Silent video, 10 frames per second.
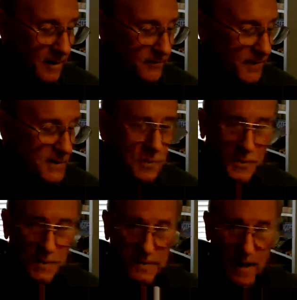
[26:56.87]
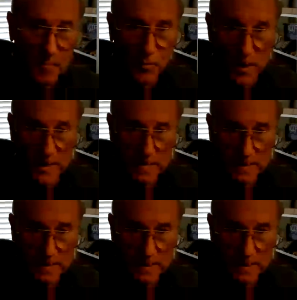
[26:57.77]
a feature that's not
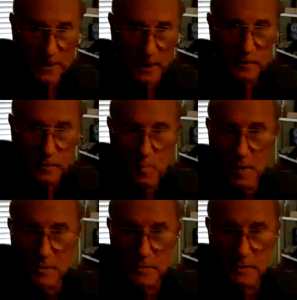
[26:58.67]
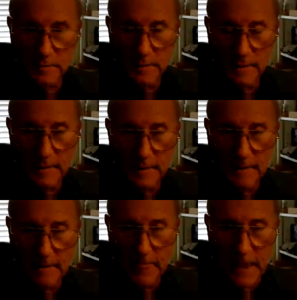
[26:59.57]
present in skeletal muscle.
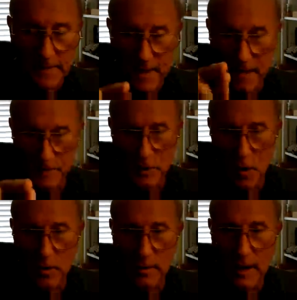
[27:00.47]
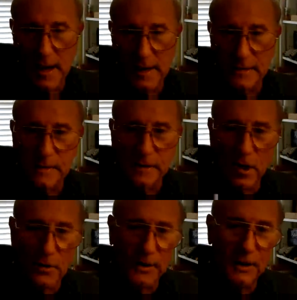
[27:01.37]
And that dark line is called an
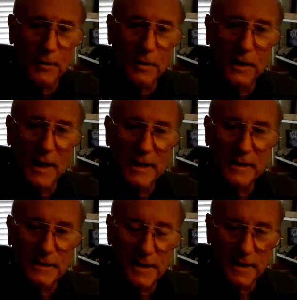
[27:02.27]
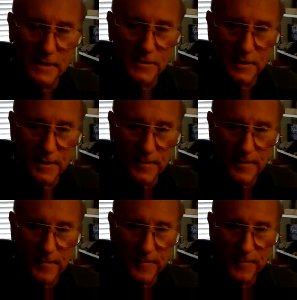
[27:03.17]
intercalated disc.
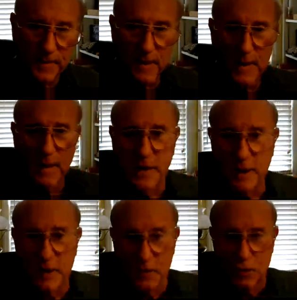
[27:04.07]
It